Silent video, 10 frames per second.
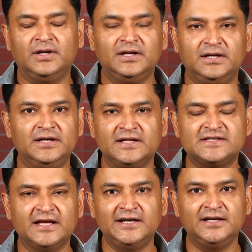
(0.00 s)
He didn't
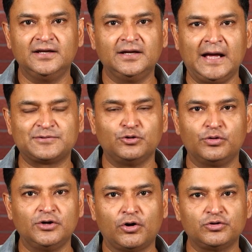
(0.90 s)
say any
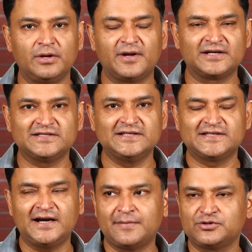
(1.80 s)
absolutely not to the Americans. He
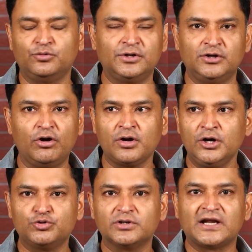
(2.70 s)
said absolutely
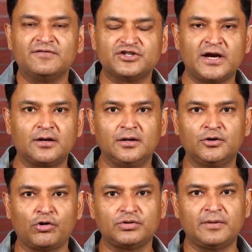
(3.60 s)
not to a television anchor,
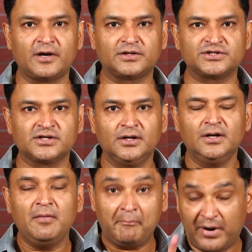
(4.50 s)
not to the Americans.
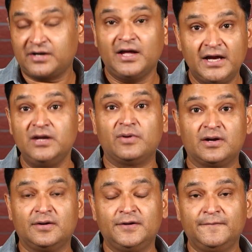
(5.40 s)
But
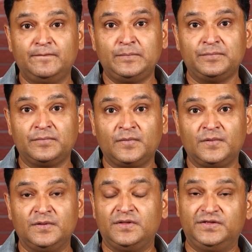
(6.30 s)
anyway,
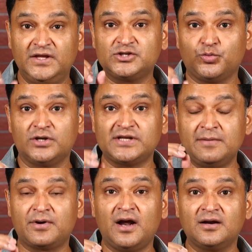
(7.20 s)
this was
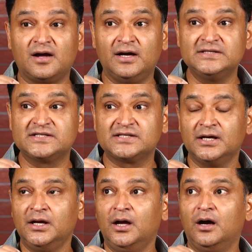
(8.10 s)
Imran
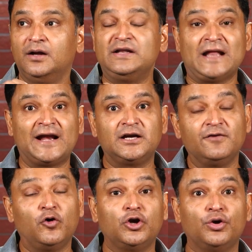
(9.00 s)
Khan's
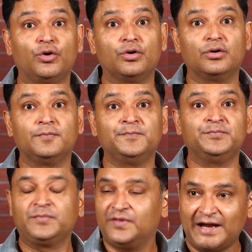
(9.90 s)
narrative all along,
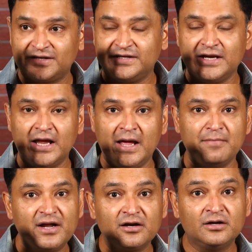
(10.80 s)
that the
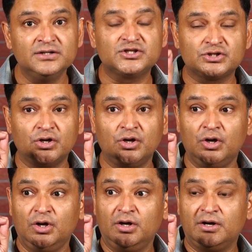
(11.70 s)
Americans
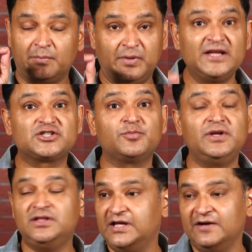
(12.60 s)
replaced
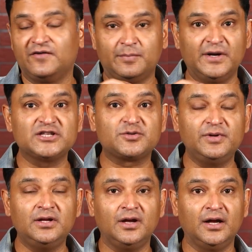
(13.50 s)
me, they have replaced
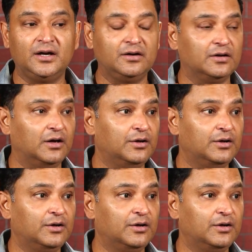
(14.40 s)
me, and